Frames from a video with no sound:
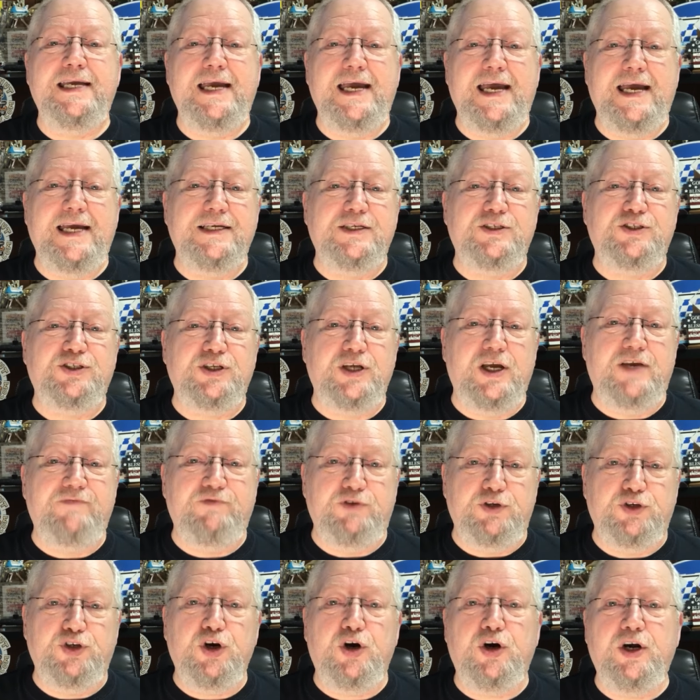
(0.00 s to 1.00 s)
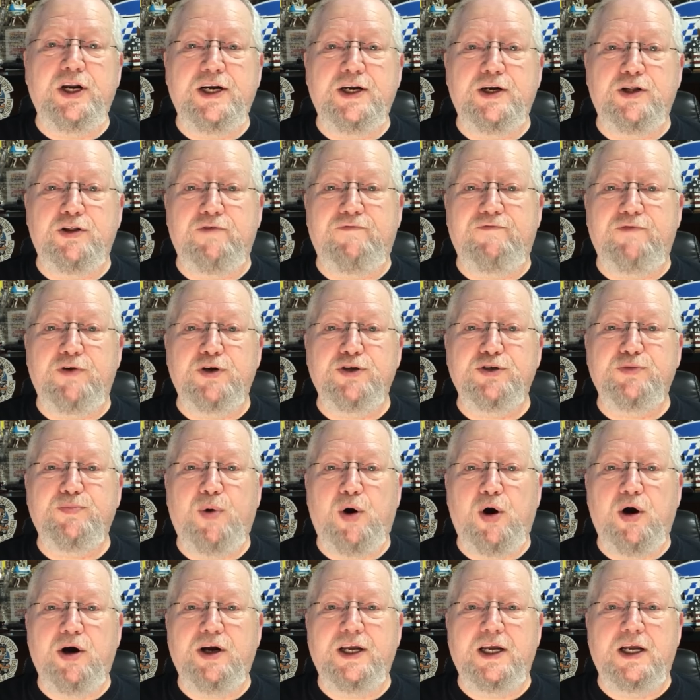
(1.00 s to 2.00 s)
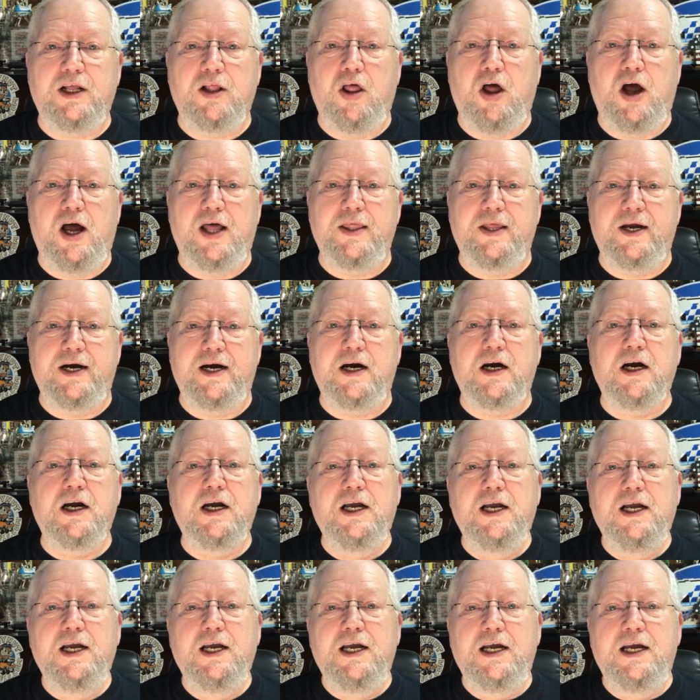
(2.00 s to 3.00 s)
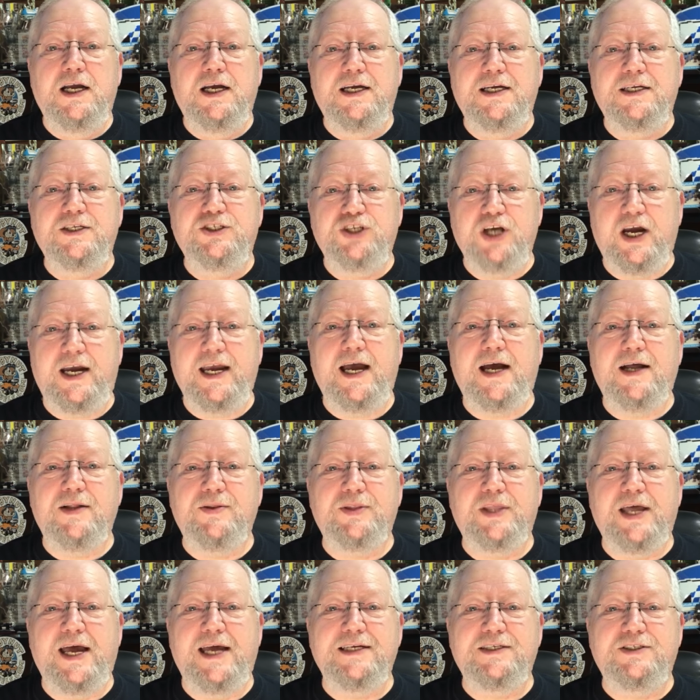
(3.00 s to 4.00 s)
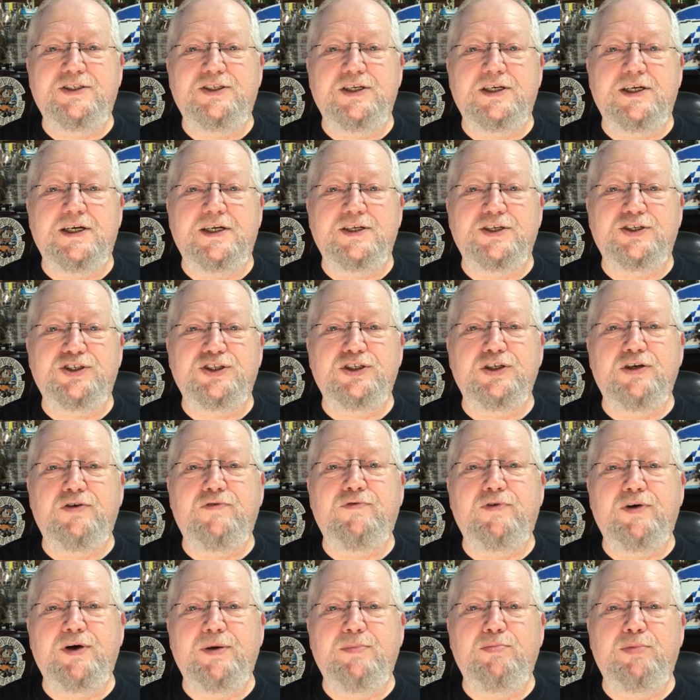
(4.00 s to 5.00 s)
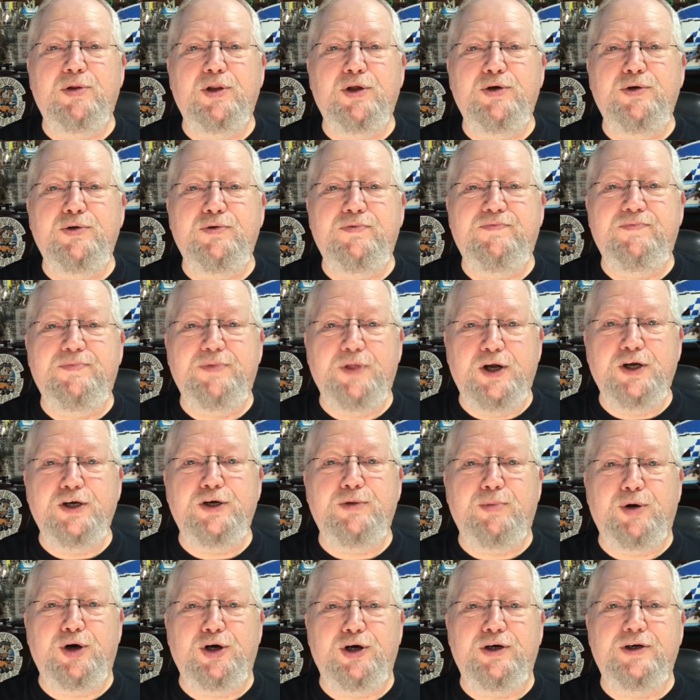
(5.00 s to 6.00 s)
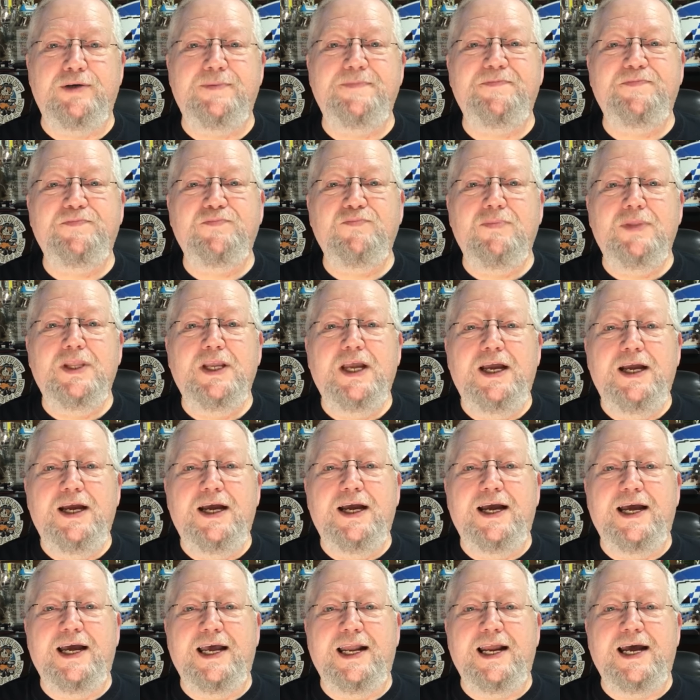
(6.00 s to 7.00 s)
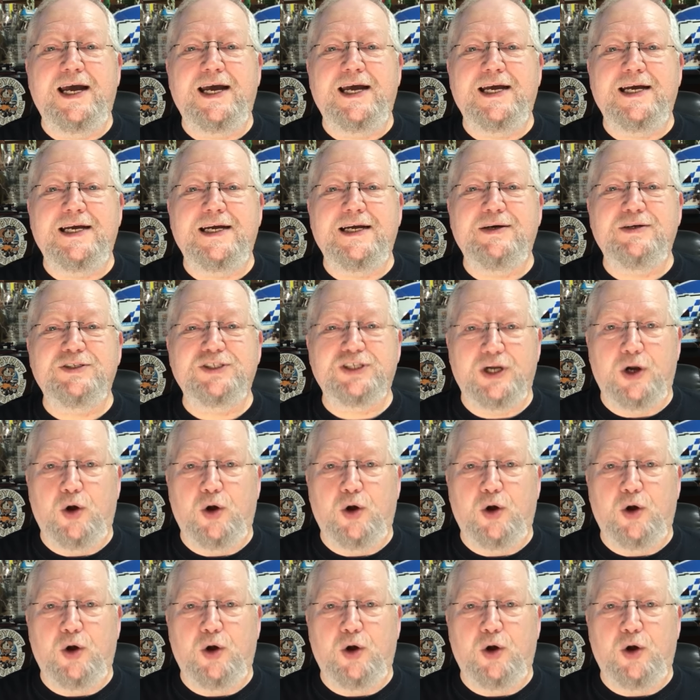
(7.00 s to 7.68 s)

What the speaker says: if you turn into the first parking lot there, check out that silver and blue Thunderbird. And I said,